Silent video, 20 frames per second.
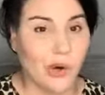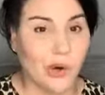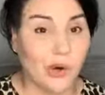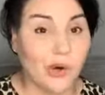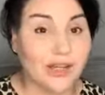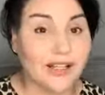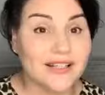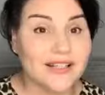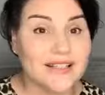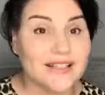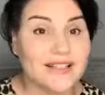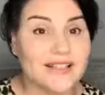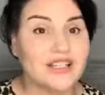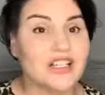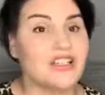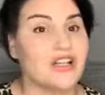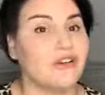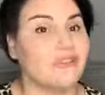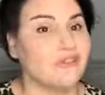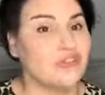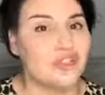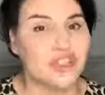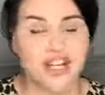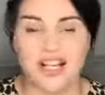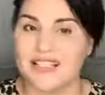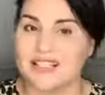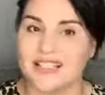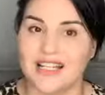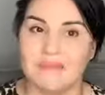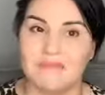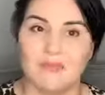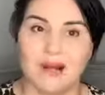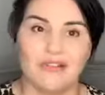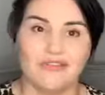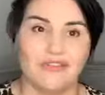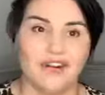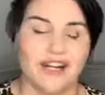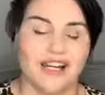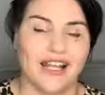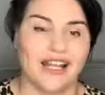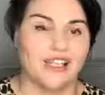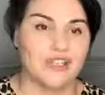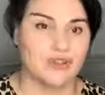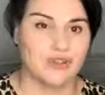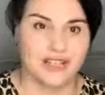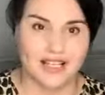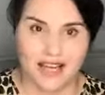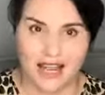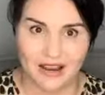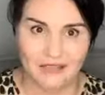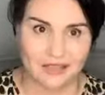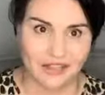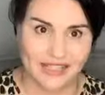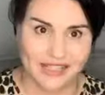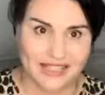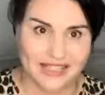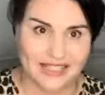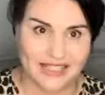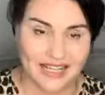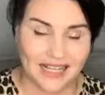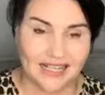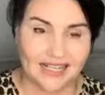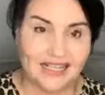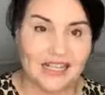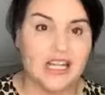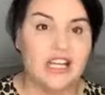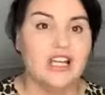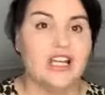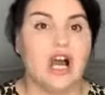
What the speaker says: August, because I've just done my financials and everything's done.